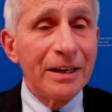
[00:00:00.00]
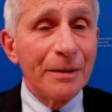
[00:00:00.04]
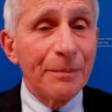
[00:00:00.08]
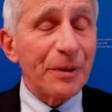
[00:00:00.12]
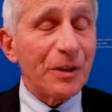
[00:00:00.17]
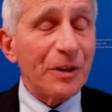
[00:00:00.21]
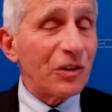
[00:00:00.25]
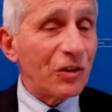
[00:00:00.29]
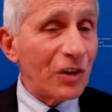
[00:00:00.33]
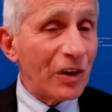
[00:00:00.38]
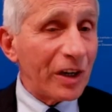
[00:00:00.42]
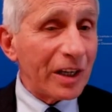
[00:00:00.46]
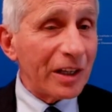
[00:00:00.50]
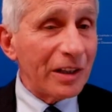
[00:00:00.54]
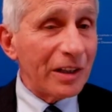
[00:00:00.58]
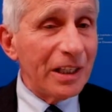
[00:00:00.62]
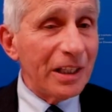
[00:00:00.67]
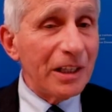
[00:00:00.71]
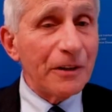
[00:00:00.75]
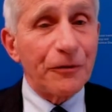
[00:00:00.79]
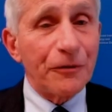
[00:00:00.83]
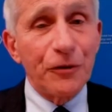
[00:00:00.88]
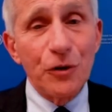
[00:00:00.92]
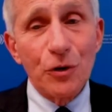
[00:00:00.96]

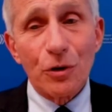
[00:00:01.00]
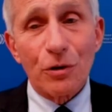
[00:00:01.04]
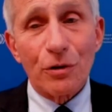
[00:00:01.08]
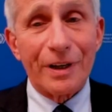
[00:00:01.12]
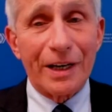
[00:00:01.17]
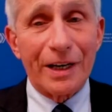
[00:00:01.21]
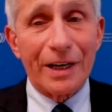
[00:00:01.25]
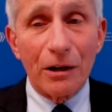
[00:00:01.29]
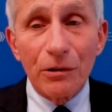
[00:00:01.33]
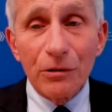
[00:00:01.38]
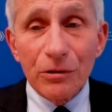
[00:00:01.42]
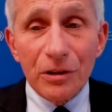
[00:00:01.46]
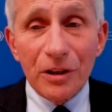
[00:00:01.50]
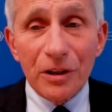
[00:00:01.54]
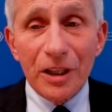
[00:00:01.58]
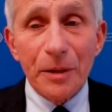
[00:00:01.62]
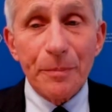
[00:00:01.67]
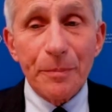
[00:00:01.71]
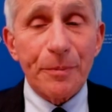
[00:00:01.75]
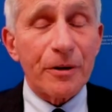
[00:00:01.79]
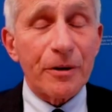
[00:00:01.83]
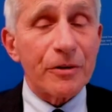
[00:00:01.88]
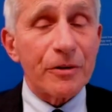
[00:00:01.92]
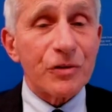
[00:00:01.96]
particularly if you're an
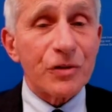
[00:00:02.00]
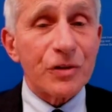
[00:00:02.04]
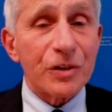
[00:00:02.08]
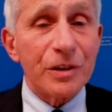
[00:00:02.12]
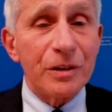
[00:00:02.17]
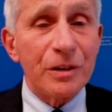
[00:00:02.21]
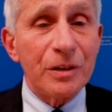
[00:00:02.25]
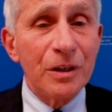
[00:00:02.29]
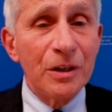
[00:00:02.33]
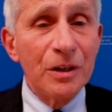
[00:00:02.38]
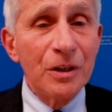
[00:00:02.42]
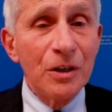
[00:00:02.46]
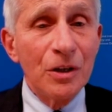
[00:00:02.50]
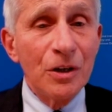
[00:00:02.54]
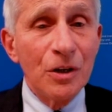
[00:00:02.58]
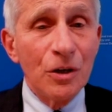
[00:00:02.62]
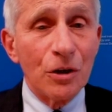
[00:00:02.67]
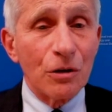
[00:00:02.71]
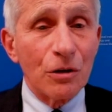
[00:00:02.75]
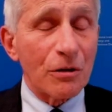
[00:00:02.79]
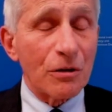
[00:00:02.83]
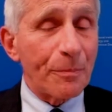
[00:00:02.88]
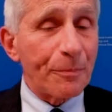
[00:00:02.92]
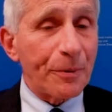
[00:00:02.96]
elderly person
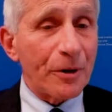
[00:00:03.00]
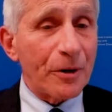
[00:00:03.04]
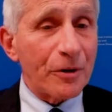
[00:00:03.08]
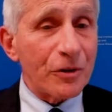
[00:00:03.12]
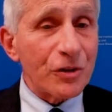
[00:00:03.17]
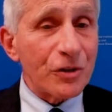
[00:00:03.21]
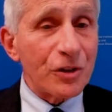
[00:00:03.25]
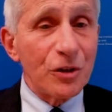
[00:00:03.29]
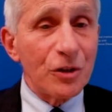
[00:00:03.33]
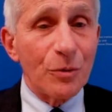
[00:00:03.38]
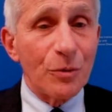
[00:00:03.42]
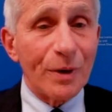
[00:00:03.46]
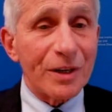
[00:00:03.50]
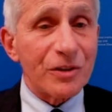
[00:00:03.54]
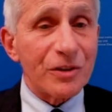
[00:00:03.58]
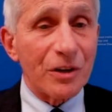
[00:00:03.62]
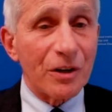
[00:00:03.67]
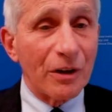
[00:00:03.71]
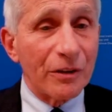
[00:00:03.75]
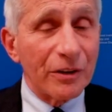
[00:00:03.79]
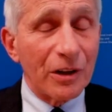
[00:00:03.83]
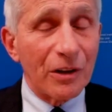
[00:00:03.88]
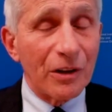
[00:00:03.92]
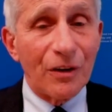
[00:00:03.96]
or a person who has
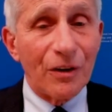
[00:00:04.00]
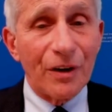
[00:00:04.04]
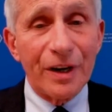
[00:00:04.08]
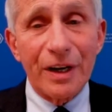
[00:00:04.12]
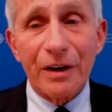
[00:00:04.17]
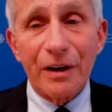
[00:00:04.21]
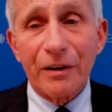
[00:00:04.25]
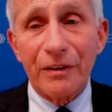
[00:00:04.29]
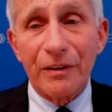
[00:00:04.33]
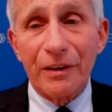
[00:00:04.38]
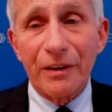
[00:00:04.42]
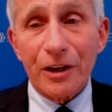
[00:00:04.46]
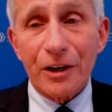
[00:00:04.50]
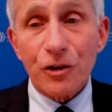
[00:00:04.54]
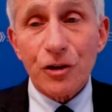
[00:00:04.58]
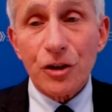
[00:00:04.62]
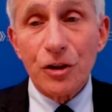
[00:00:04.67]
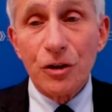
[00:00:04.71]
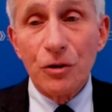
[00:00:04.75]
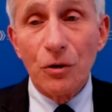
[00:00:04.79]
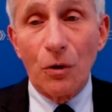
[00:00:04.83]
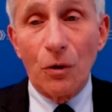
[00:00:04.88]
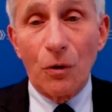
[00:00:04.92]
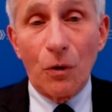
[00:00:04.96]
an underlying
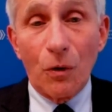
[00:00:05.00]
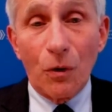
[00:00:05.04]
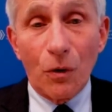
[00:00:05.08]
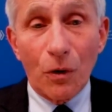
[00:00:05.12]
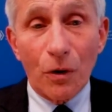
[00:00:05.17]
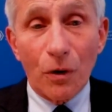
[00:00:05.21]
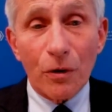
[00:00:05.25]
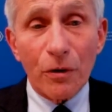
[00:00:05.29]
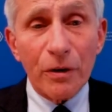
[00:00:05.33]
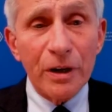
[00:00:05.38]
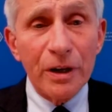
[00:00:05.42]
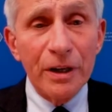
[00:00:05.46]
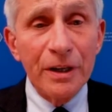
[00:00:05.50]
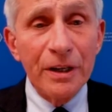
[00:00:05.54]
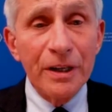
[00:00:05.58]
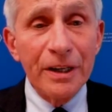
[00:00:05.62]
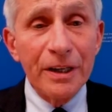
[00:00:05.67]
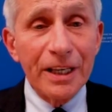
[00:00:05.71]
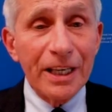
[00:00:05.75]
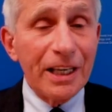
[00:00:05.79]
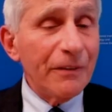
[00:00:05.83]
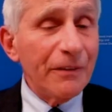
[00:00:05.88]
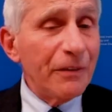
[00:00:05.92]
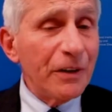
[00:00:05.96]
condition, or
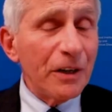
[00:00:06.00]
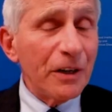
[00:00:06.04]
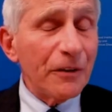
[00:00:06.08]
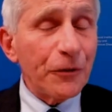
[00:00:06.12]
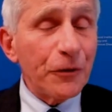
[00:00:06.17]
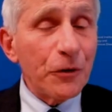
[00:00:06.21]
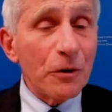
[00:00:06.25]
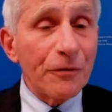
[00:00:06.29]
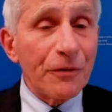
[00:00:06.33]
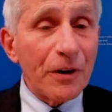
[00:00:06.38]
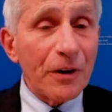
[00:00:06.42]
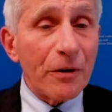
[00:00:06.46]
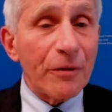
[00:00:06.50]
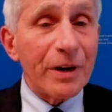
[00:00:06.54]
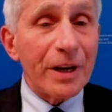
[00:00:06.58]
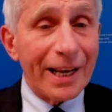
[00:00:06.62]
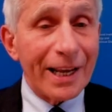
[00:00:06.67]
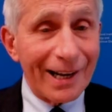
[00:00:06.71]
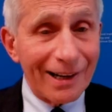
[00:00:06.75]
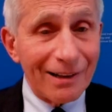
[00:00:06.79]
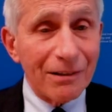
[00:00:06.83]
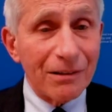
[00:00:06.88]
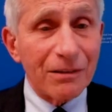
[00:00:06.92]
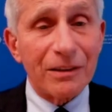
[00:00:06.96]
even if you're very
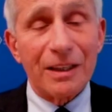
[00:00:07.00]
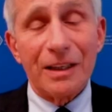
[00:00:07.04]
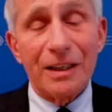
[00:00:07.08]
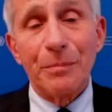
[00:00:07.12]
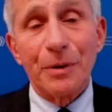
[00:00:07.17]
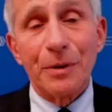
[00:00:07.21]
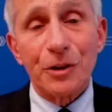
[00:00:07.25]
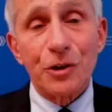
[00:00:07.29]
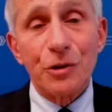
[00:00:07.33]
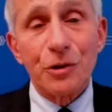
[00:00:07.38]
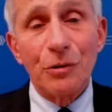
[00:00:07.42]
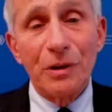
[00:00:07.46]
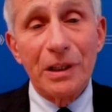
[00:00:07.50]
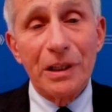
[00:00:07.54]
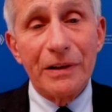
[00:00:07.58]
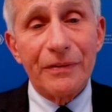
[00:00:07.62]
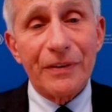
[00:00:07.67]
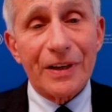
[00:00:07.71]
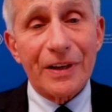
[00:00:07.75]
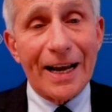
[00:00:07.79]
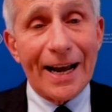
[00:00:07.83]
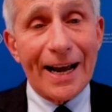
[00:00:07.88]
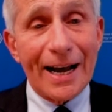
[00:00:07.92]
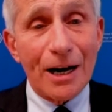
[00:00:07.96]
healthy, but you
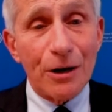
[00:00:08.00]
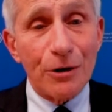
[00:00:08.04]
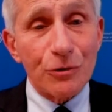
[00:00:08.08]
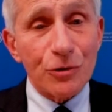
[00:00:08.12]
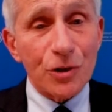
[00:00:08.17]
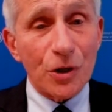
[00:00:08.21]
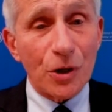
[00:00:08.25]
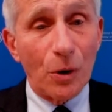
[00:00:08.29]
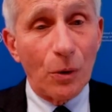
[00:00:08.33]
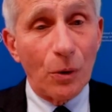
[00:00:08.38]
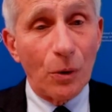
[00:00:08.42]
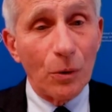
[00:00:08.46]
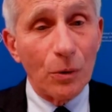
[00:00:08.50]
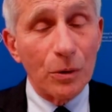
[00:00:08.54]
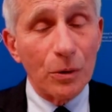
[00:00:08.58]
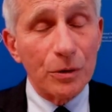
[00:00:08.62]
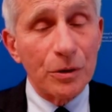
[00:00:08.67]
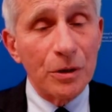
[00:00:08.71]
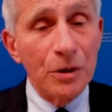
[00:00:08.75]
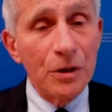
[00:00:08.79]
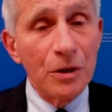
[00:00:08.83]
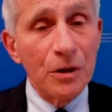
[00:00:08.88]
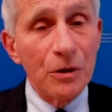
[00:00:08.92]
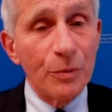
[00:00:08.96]
live in a
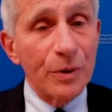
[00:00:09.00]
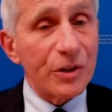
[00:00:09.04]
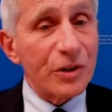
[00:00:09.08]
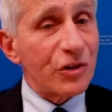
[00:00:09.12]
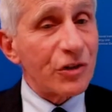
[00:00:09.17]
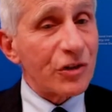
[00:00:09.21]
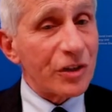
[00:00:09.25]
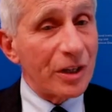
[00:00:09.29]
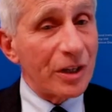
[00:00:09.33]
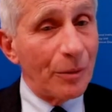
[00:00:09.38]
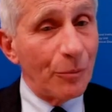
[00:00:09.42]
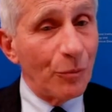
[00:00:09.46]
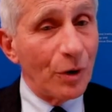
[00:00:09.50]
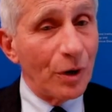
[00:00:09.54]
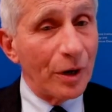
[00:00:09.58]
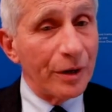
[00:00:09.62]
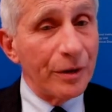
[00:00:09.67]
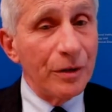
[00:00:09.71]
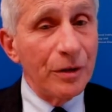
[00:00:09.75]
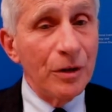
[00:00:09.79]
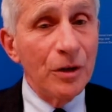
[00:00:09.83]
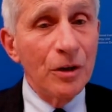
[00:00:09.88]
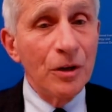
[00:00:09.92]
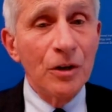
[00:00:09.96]
household with
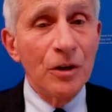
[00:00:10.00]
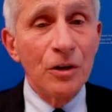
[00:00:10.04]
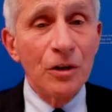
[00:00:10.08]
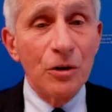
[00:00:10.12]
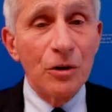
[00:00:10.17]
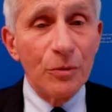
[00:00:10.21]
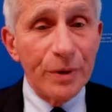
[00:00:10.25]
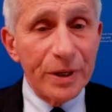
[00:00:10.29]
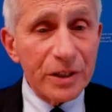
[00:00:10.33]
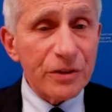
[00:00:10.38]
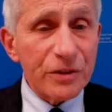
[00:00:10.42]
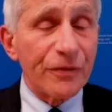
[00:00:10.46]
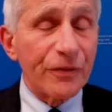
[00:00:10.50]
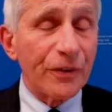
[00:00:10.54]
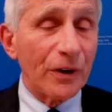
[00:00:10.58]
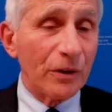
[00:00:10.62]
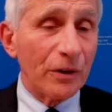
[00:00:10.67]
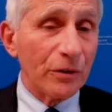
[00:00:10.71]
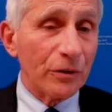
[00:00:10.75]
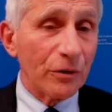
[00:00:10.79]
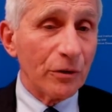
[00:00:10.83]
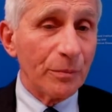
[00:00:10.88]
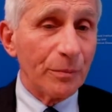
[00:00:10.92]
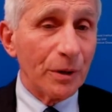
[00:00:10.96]
someone who is
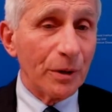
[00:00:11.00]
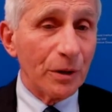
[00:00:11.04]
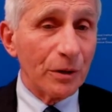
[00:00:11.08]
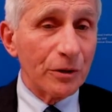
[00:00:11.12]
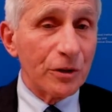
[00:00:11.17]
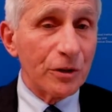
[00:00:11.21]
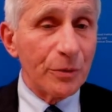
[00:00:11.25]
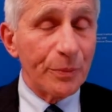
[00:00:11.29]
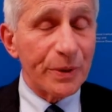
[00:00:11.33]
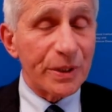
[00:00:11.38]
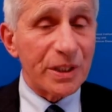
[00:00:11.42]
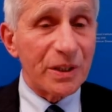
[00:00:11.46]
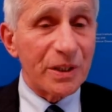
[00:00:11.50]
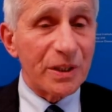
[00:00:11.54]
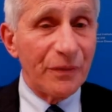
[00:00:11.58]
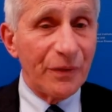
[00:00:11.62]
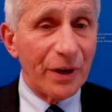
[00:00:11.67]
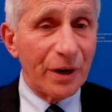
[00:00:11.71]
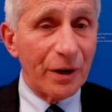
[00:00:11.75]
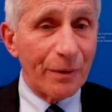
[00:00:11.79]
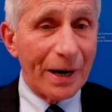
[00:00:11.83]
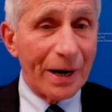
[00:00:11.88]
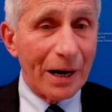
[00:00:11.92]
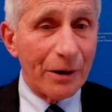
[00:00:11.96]
vulnerable to a
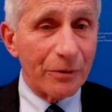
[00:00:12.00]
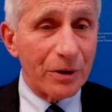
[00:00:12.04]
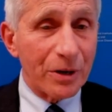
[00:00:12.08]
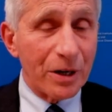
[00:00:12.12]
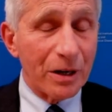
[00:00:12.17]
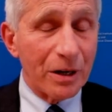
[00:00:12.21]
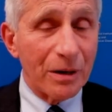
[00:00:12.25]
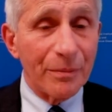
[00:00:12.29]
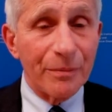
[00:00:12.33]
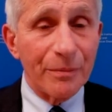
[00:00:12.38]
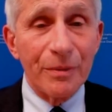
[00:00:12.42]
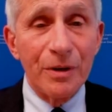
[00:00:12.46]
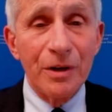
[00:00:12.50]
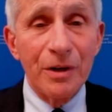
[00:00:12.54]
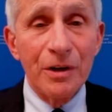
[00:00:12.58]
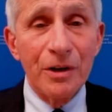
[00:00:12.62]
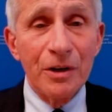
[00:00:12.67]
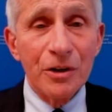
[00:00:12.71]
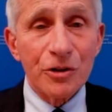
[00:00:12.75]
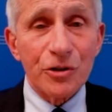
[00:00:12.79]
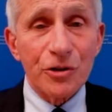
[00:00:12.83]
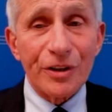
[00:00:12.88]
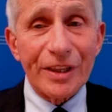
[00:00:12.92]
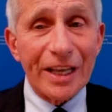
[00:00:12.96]
severe outcome,
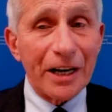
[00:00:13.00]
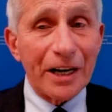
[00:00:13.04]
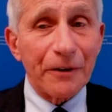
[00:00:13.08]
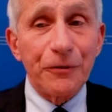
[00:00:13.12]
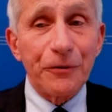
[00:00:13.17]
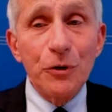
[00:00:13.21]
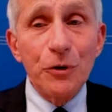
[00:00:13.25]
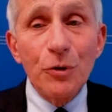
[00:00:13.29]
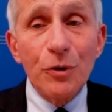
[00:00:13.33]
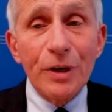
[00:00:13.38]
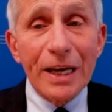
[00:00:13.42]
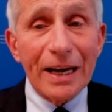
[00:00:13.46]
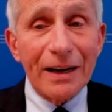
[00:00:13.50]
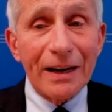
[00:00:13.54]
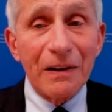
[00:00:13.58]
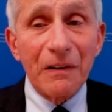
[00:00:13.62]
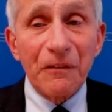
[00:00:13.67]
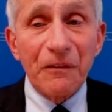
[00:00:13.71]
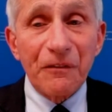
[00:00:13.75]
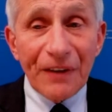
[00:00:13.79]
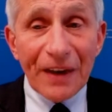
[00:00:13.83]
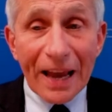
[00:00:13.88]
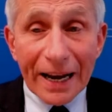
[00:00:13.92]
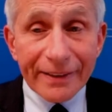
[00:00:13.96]
so that if you get
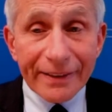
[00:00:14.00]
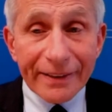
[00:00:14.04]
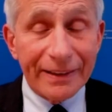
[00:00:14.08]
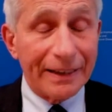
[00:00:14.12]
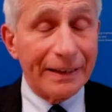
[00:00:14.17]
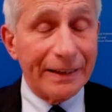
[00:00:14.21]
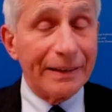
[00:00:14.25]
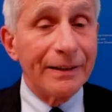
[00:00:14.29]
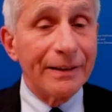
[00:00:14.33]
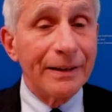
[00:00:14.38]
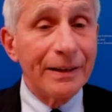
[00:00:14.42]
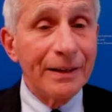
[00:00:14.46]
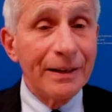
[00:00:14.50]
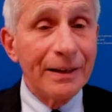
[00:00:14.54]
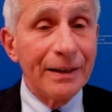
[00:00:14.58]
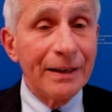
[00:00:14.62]
infected,